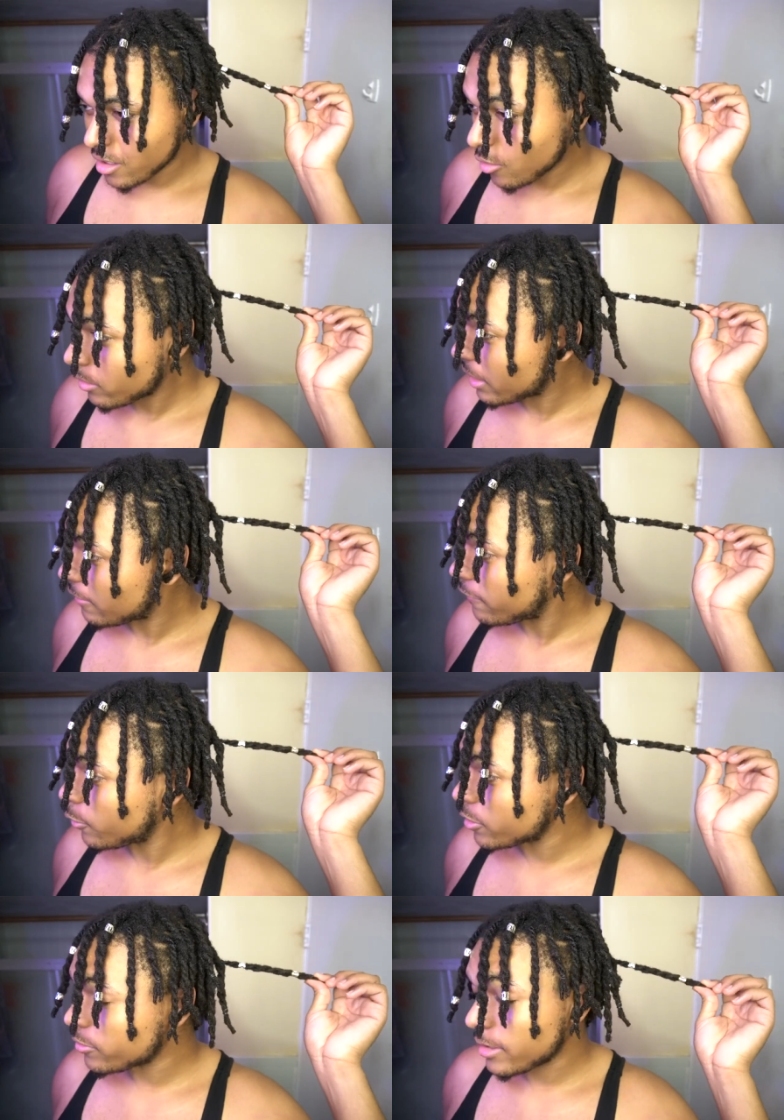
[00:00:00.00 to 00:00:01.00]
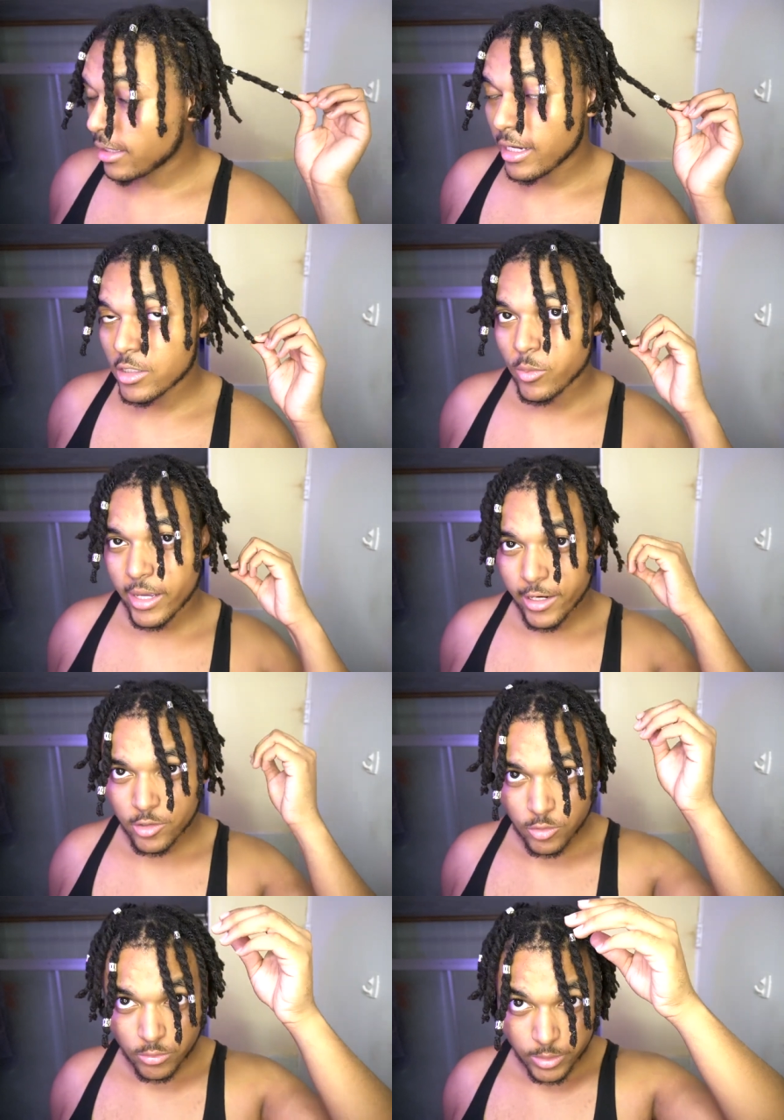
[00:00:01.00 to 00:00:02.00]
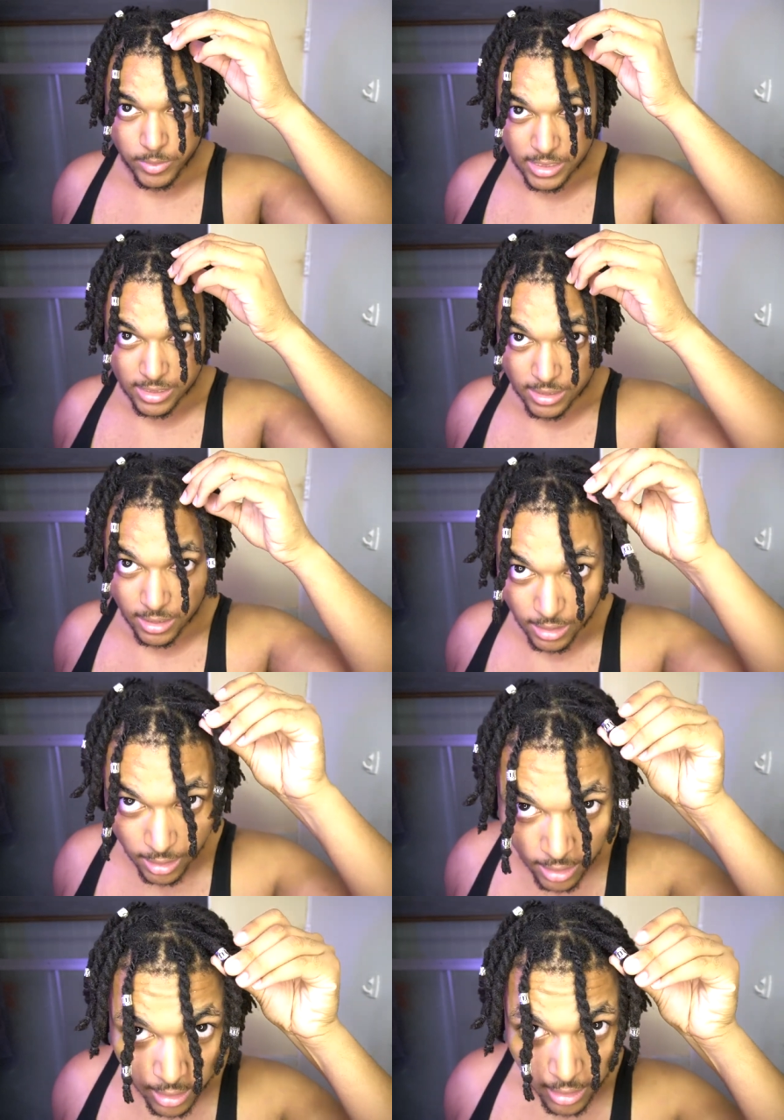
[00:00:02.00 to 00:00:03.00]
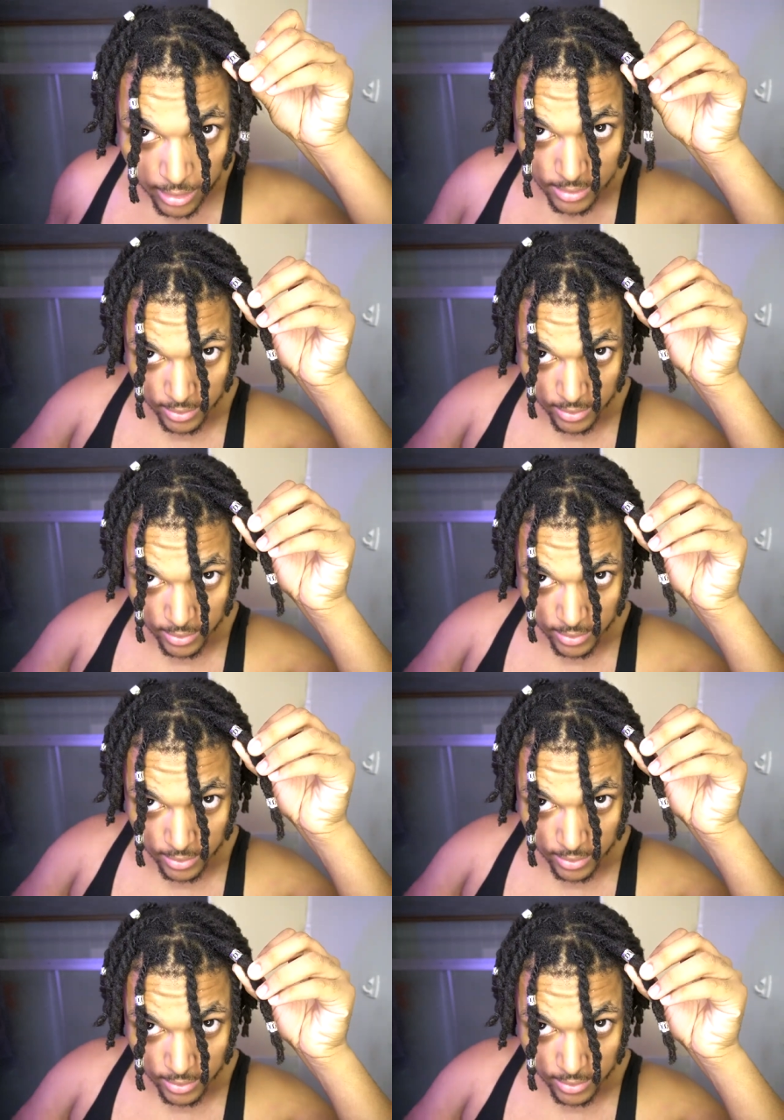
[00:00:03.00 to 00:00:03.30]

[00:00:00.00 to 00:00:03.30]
I only got four dreadlocks with hair jewelry pieces in it, as